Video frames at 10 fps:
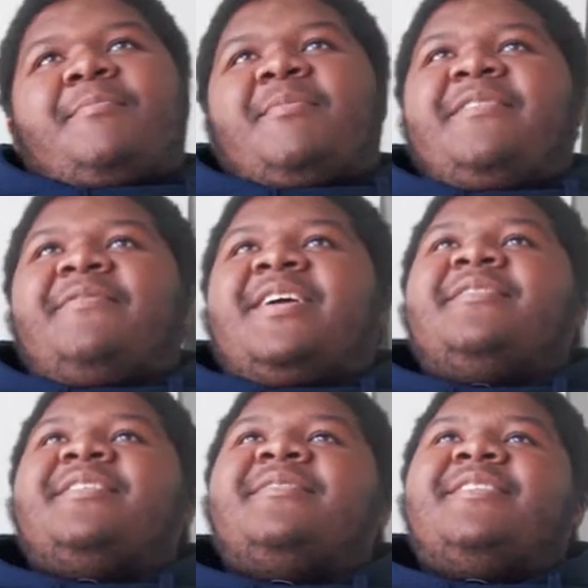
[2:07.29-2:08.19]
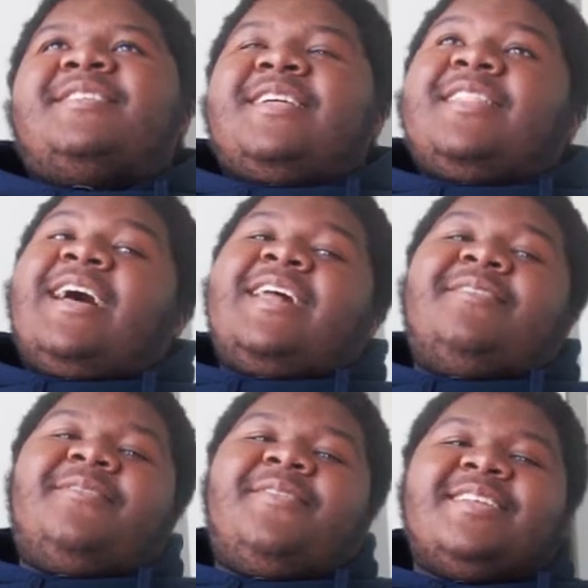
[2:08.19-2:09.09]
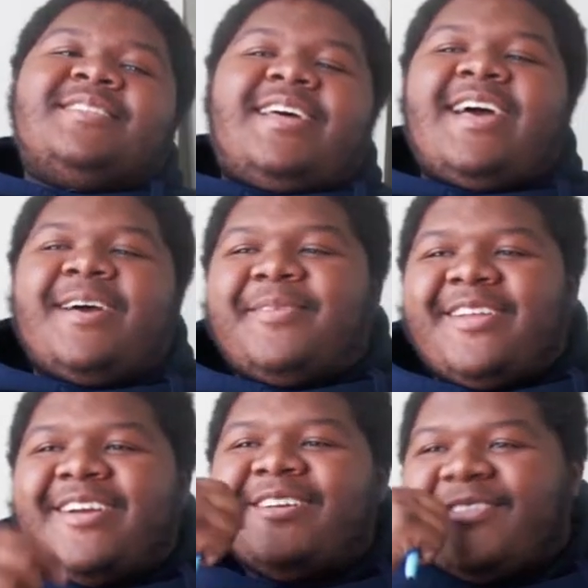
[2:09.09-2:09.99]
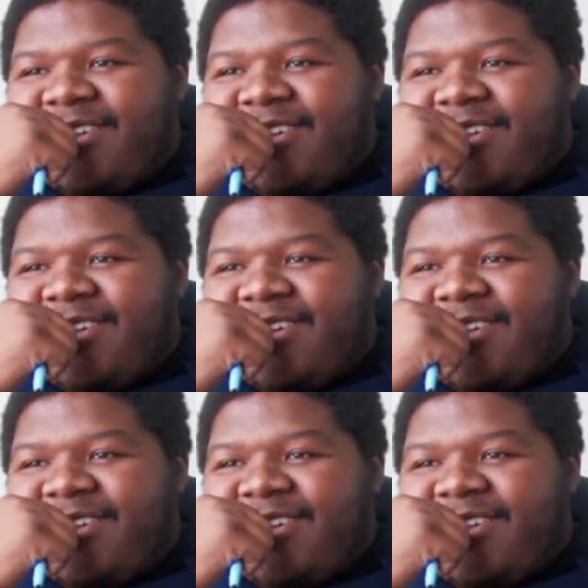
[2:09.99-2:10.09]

My favorite there's a lot of events that happen here at the